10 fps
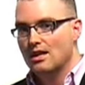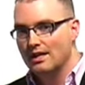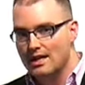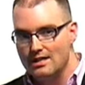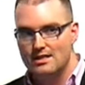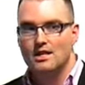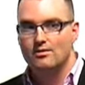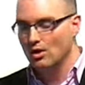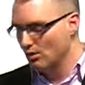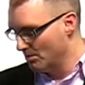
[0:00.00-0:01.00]
again to
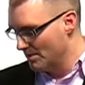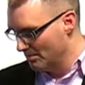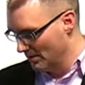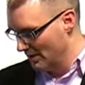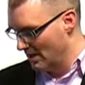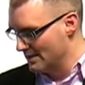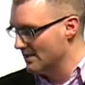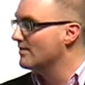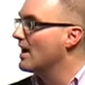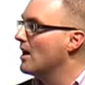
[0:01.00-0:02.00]
give local people an
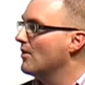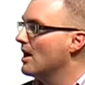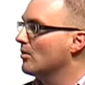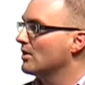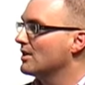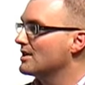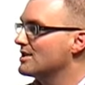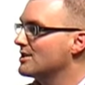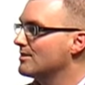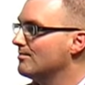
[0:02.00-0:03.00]
idea of how that
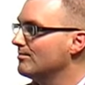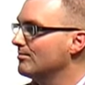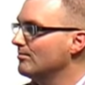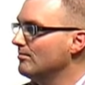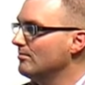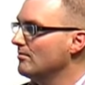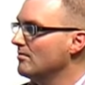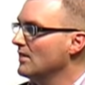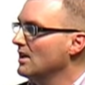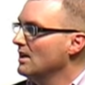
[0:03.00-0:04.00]
works
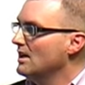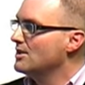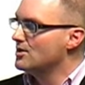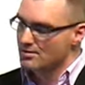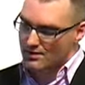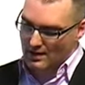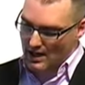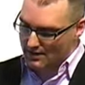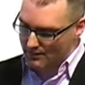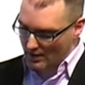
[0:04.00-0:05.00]
in terms of a
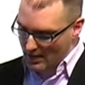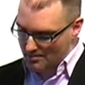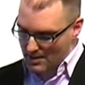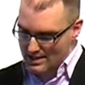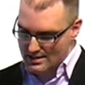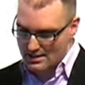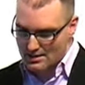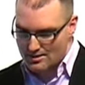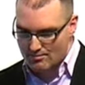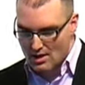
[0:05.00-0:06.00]
like-for-like
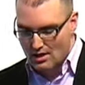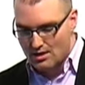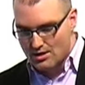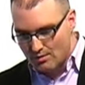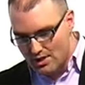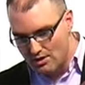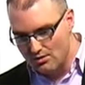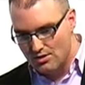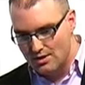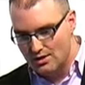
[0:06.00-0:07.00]
basis. So we
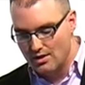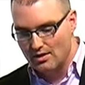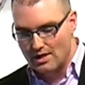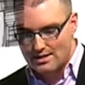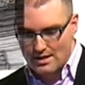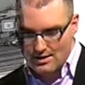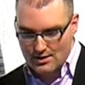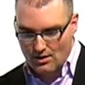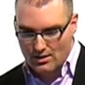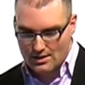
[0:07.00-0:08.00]
use, you know, as
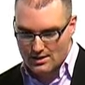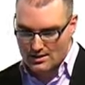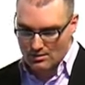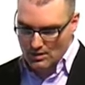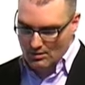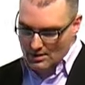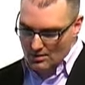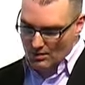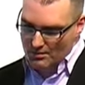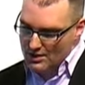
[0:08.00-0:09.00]
an artist, we
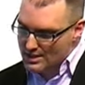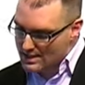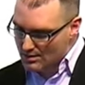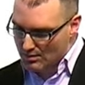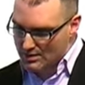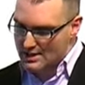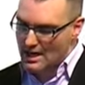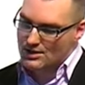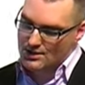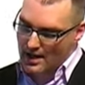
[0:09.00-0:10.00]
would
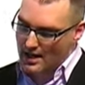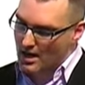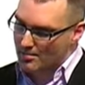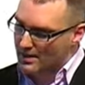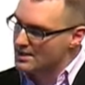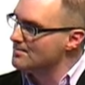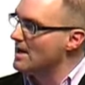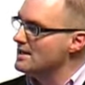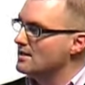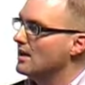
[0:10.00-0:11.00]
sketch that up. And a
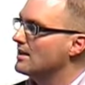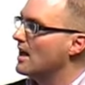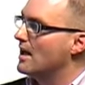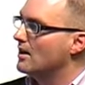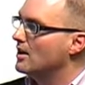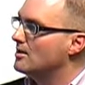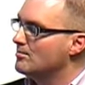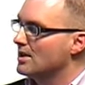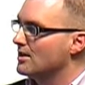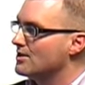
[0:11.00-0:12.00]
space like that,
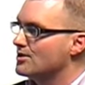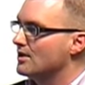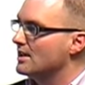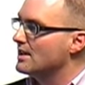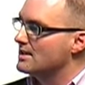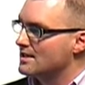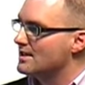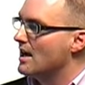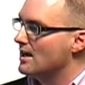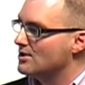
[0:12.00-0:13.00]
Ironmonger Street, as a
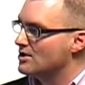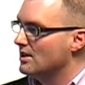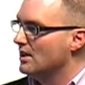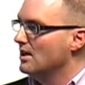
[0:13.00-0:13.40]
sketch,